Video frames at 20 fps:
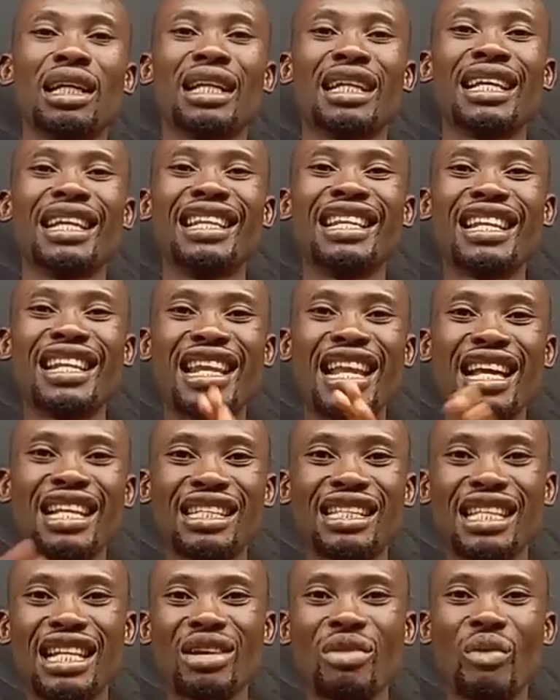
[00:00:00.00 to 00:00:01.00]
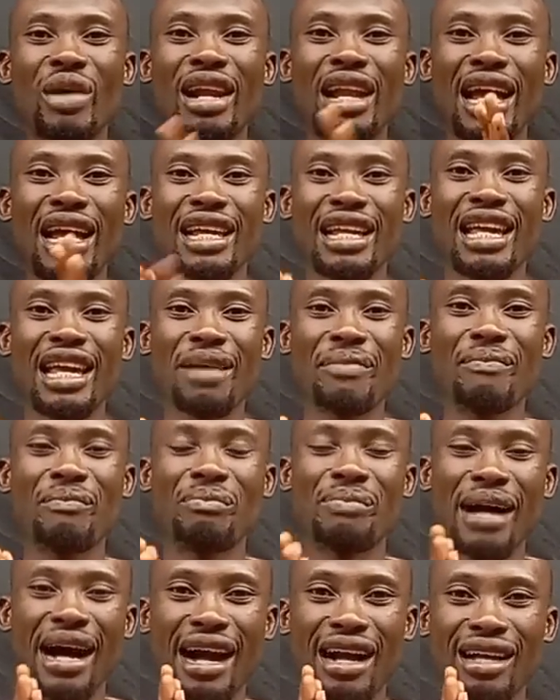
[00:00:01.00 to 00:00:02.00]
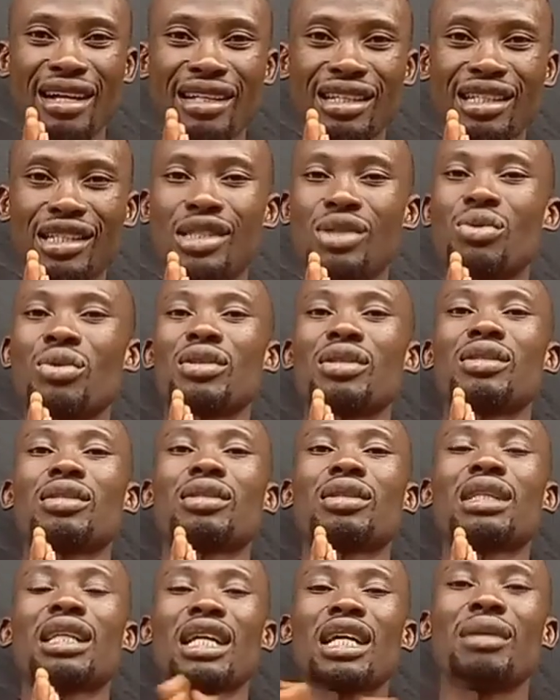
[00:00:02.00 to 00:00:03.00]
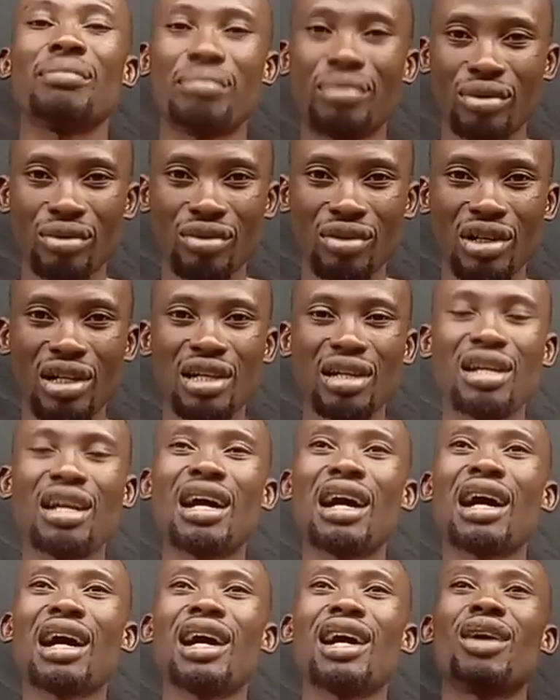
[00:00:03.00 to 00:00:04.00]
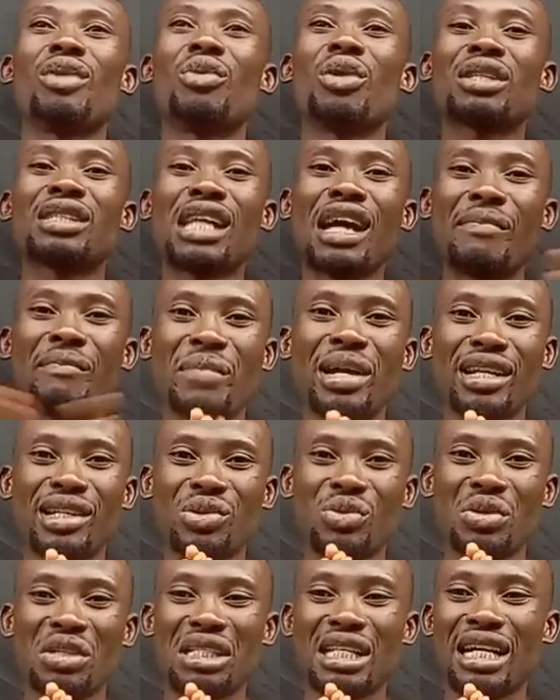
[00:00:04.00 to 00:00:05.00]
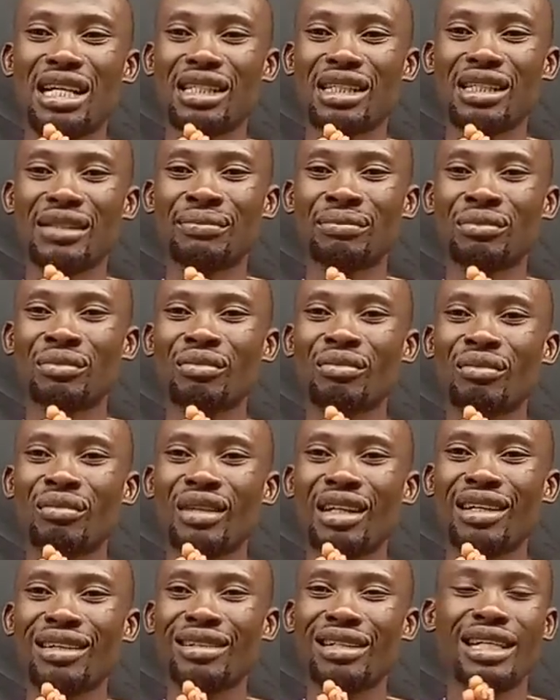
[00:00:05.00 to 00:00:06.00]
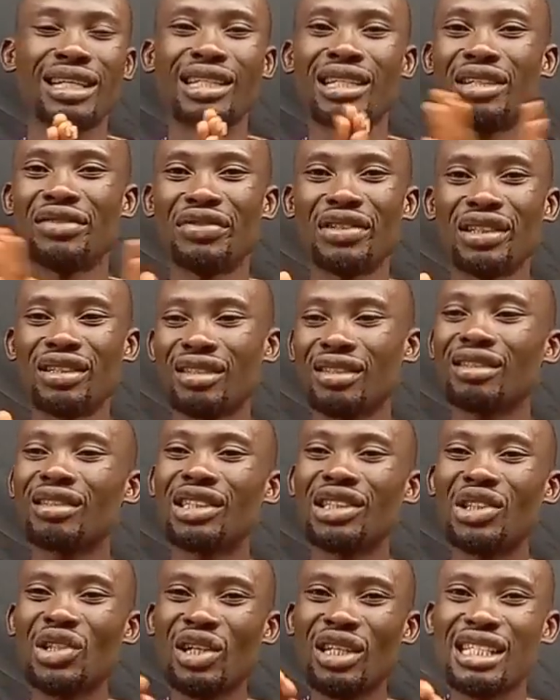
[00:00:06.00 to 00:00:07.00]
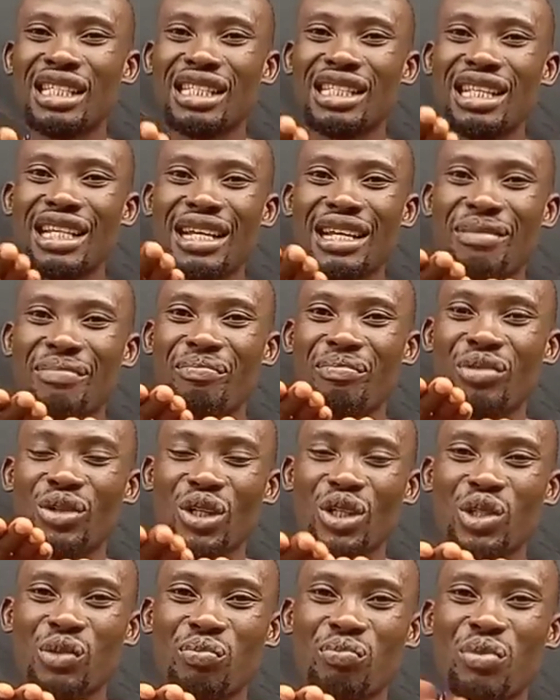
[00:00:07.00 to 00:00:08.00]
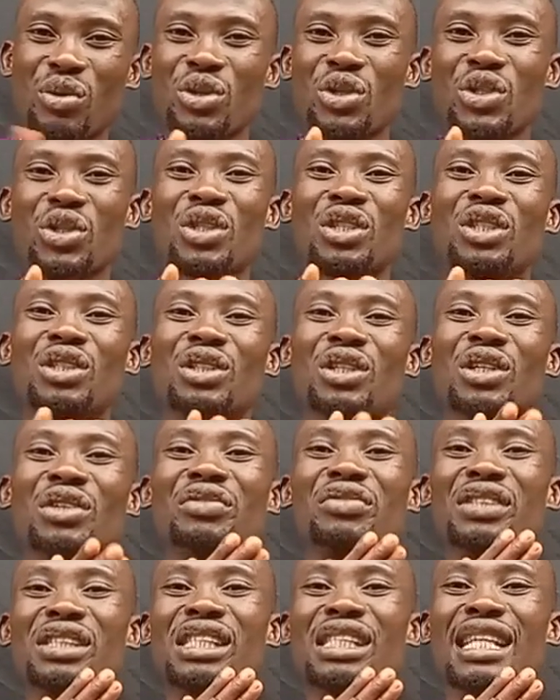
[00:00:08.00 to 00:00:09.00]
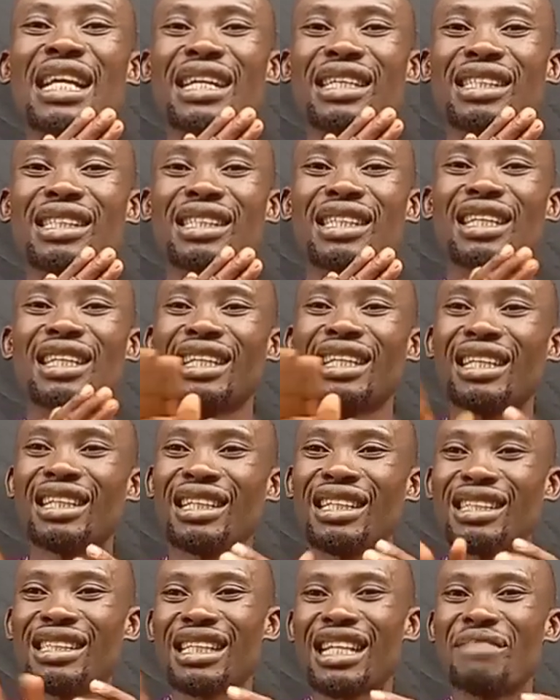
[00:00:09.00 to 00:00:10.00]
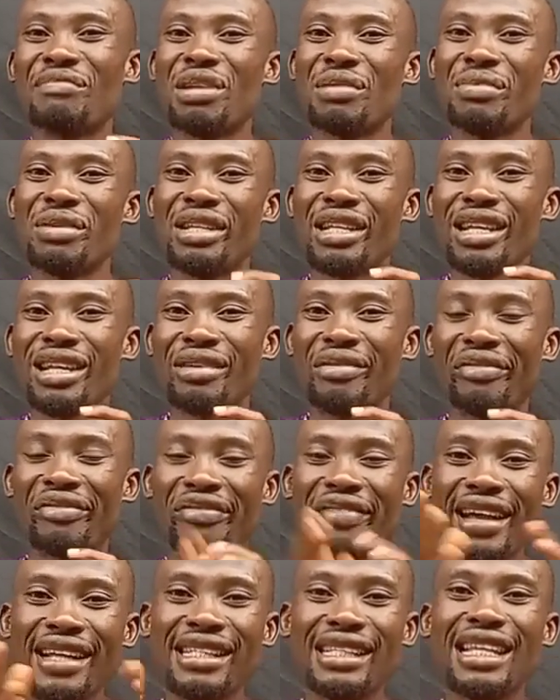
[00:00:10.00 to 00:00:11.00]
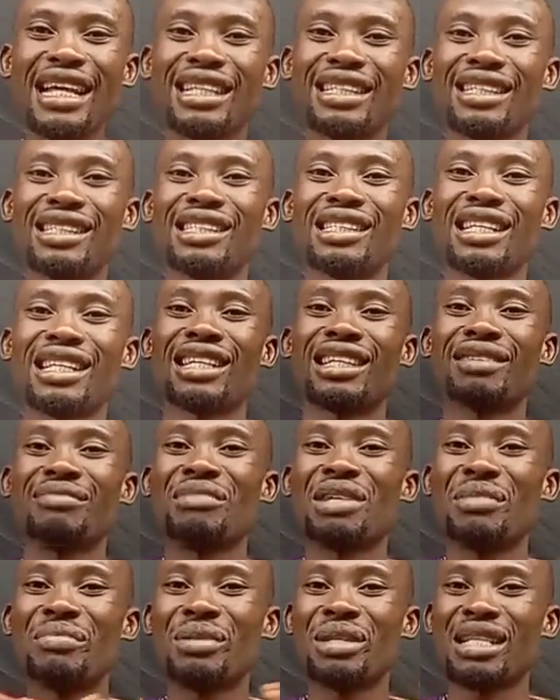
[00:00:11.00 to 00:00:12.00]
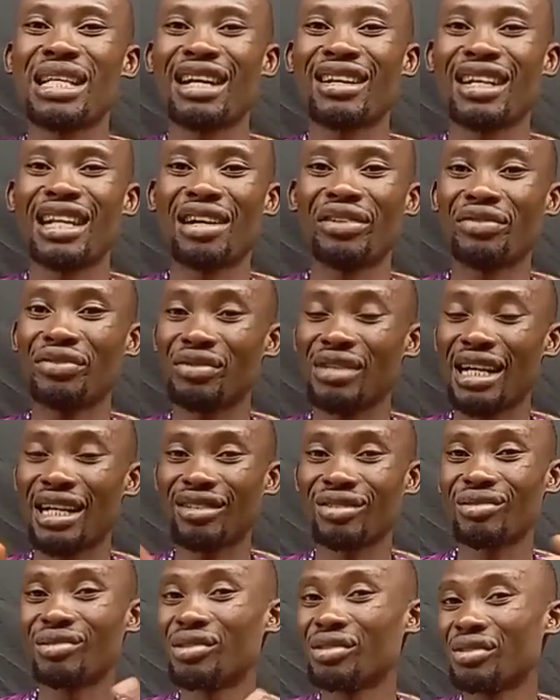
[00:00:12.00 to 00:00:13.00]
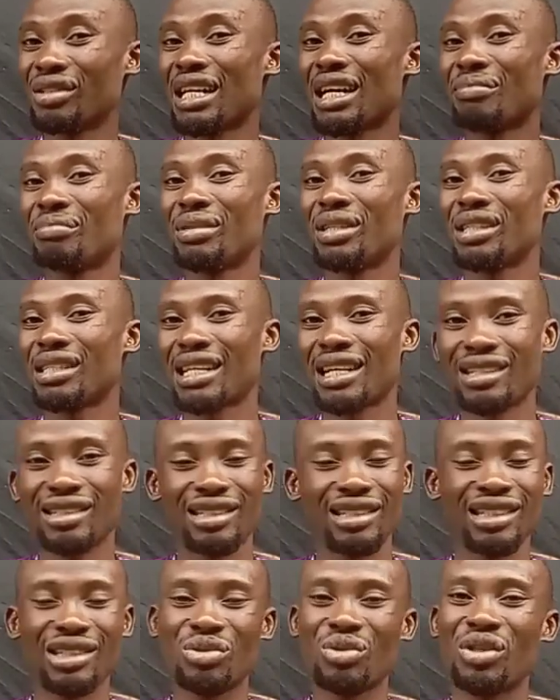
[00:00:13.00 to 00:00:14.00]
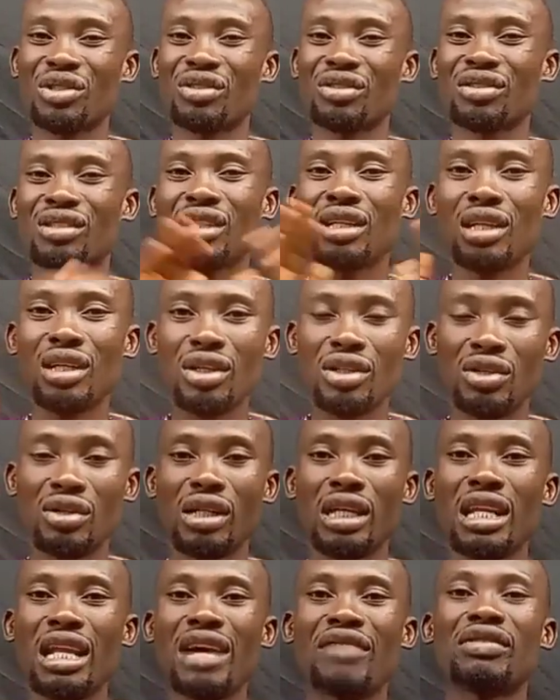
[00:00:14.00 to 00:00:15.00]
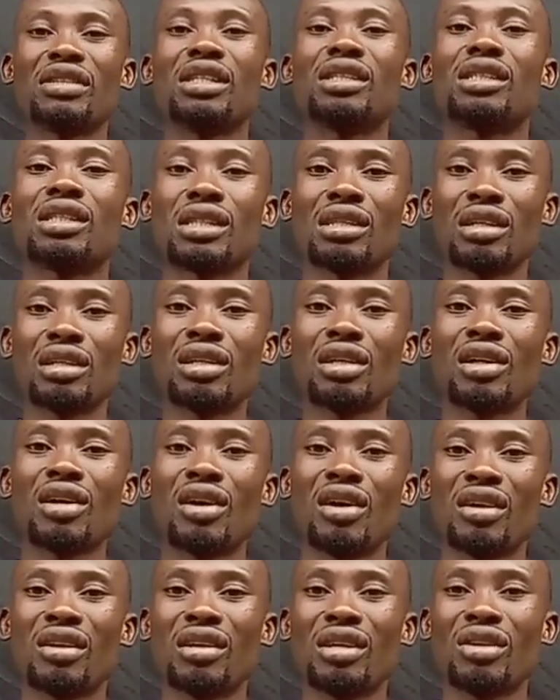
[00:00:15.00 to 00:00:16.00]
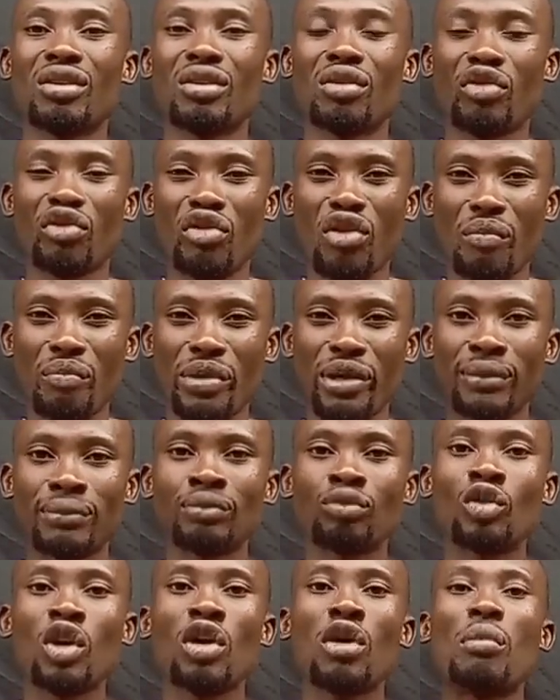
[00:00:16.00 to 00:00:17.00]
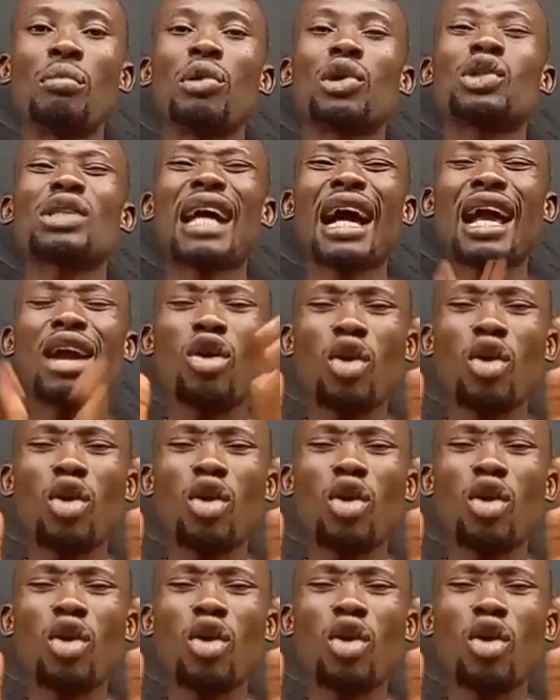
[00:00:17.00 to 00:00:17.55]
Then the next day when I came back, it was terrible. What I meant was that they didn't even, it's just portion of it that they tried. Maybe they felt that is maybe it's another food and go to that place, and it wasn't, so they left it all alone for me. But I